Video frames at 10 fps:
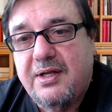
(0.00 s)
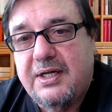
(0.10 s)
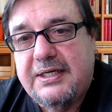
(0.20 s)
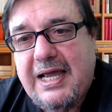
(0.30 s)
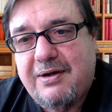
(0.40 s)

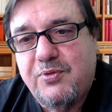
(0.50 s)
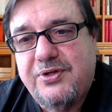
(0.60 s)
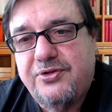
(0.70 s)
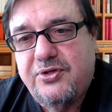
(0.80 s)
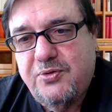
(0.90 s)
not with
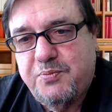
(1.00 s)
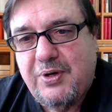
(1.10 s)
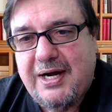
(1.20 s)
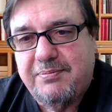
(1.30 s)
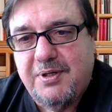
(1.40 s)
new
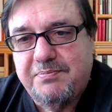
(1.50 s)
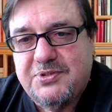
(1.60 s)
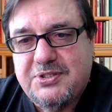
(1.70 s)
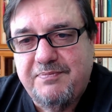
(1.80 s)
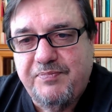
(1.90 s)

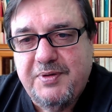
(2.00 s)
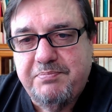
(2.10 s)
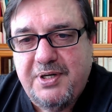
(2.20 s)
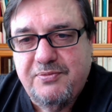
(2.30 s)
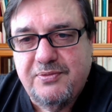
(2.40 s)
problems,
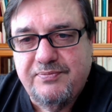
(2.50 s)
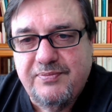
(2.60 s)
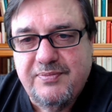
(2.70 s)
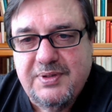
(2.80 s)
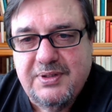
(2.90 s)
but
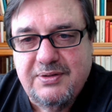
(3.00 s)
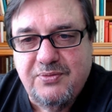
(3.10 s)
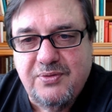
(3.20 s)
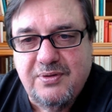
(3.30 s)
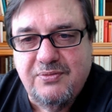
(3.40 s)

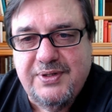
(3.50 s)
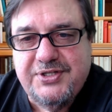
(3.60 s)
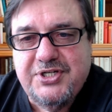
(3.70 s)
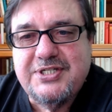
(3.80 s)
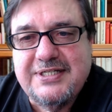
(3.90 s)
with
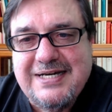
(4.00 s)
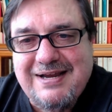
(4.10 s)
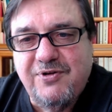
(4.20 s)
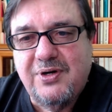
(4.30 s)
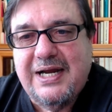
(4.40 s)
just
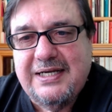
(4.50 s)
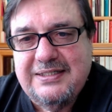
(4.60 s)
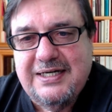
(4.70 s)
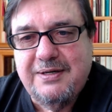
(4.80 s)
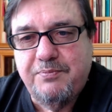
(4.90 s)

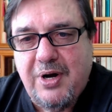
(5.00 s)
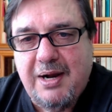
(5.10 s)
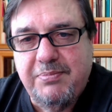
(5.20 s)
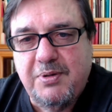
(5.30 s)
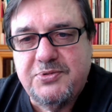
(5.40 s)
never-ending
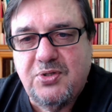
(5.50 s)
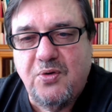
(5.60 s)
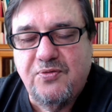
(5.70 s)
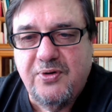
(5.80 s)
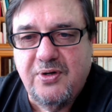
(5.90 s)
problems
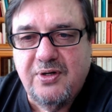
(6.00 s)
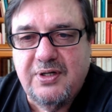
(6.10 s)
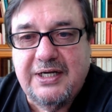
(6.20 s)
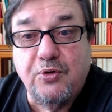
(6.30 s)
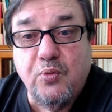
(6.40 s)
over
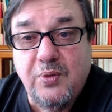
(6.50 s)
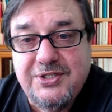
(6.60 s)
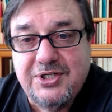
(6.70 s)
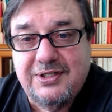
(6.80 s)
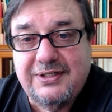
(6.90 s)
an
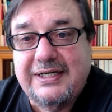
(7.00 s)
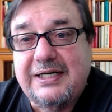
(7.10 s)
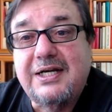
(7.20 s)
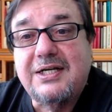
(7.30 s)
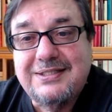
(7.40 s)

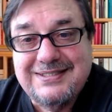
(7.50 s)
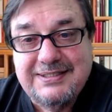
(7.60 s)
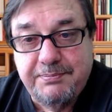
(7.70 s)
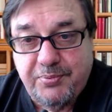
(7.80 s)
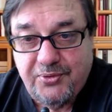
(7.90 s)
originally simple